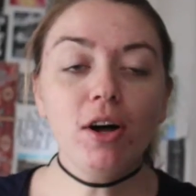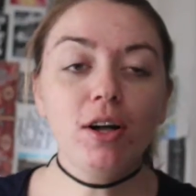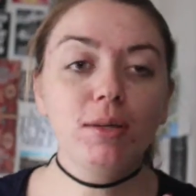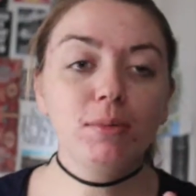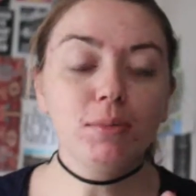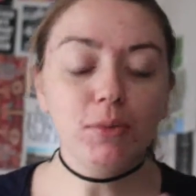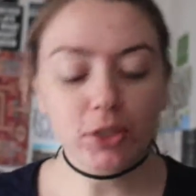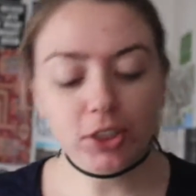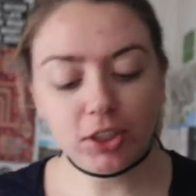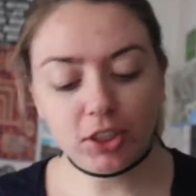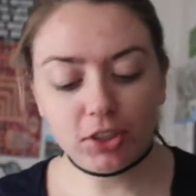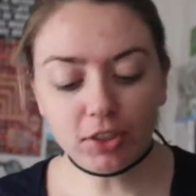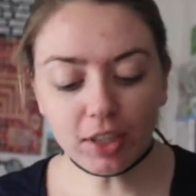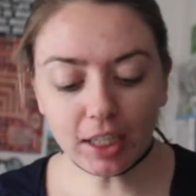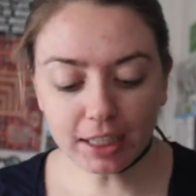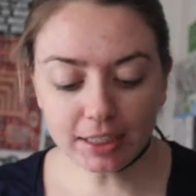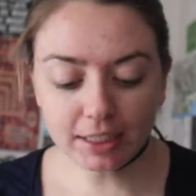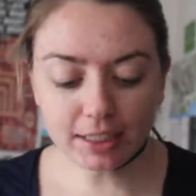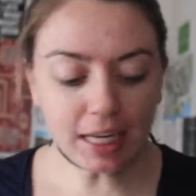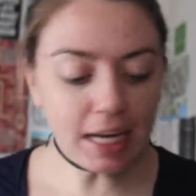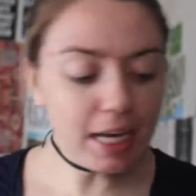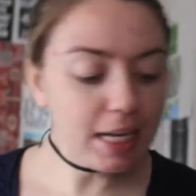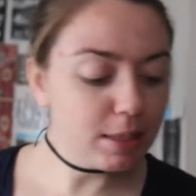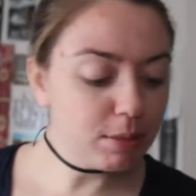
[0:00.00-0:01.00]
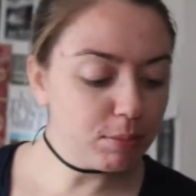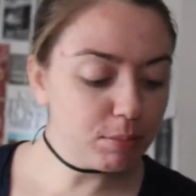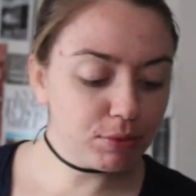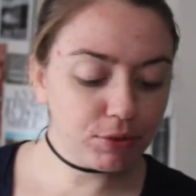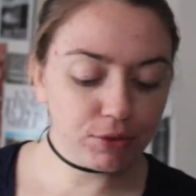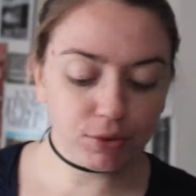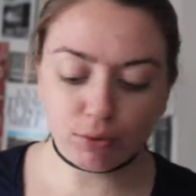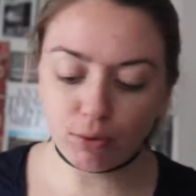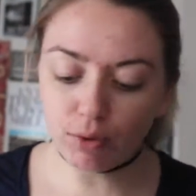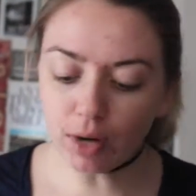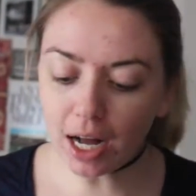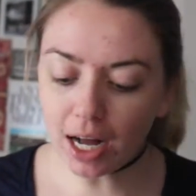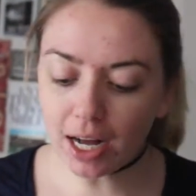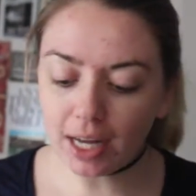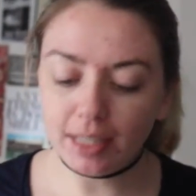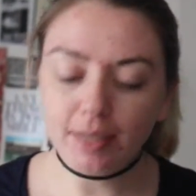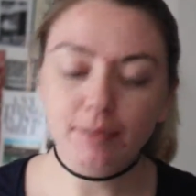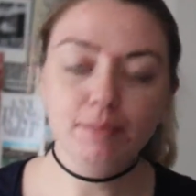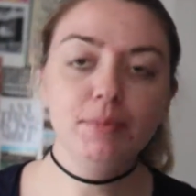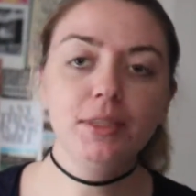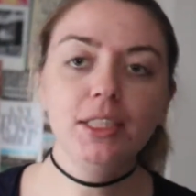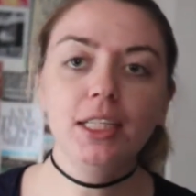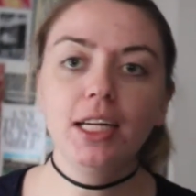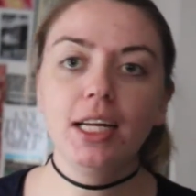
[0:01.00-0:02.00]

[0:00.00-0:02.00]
all moisturized and primed,